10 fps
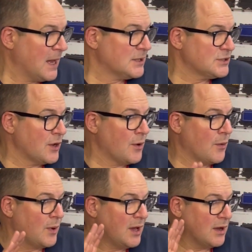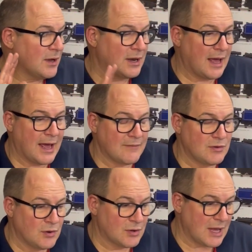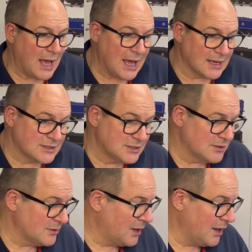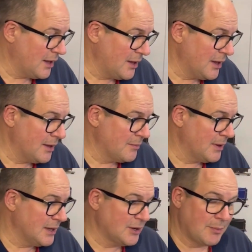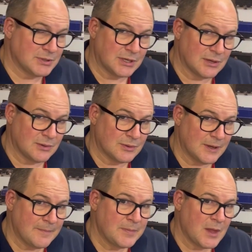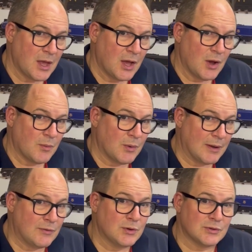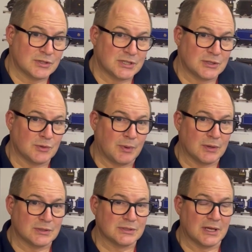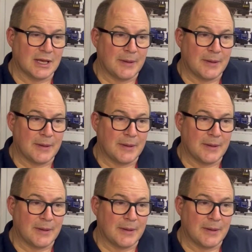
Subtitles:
So we are going to have a look at, in no particular order, we'll have a look at the Signal Box.